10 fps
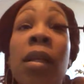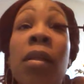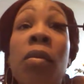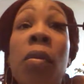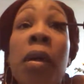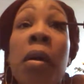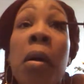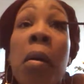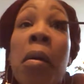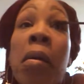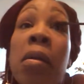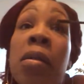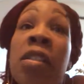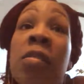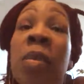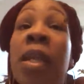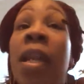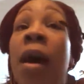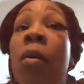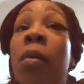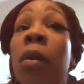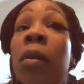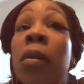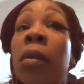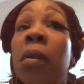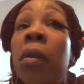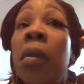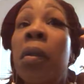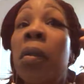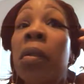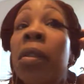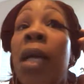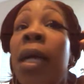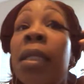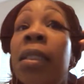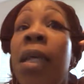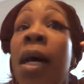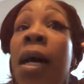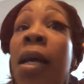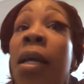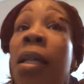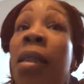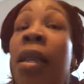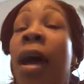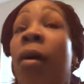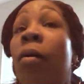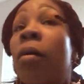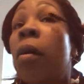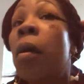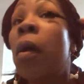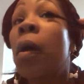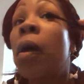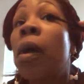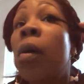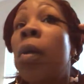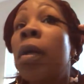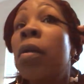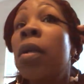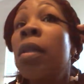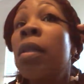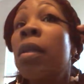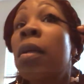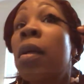you want to spin it outwards. Side to side, and then out. Go underneath,